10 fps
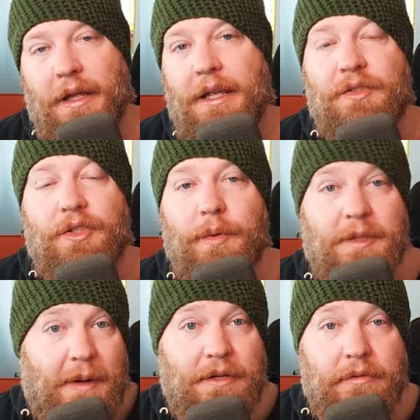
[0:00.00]
is to
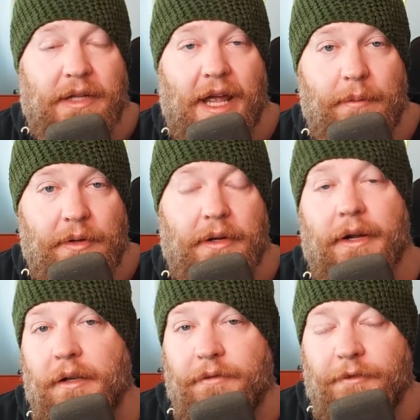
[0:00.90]
expand your
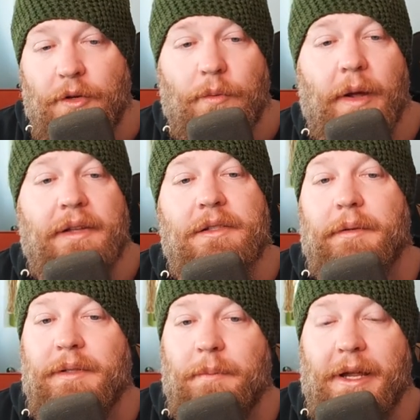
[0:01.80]
vocabulary, and a few ways to
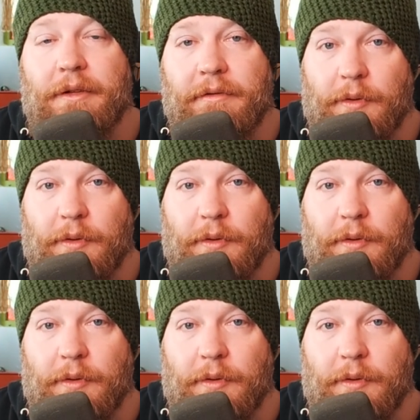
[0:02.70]
expand your